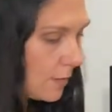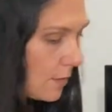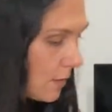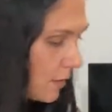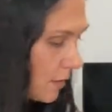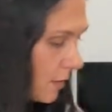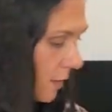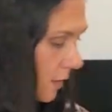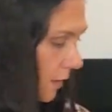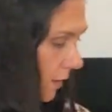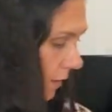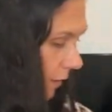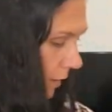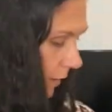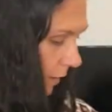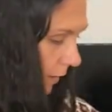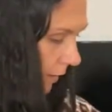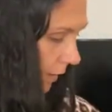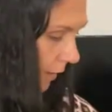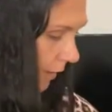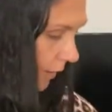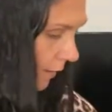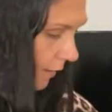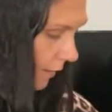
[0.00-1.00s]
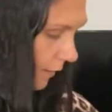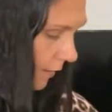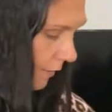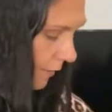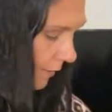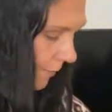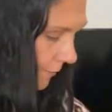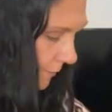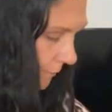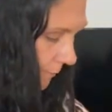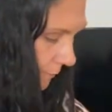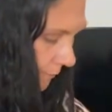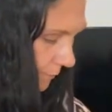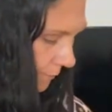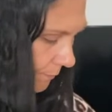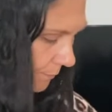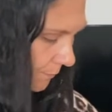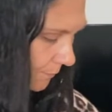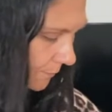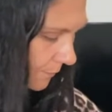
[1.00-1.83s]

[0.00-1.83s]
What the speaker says: [no speech]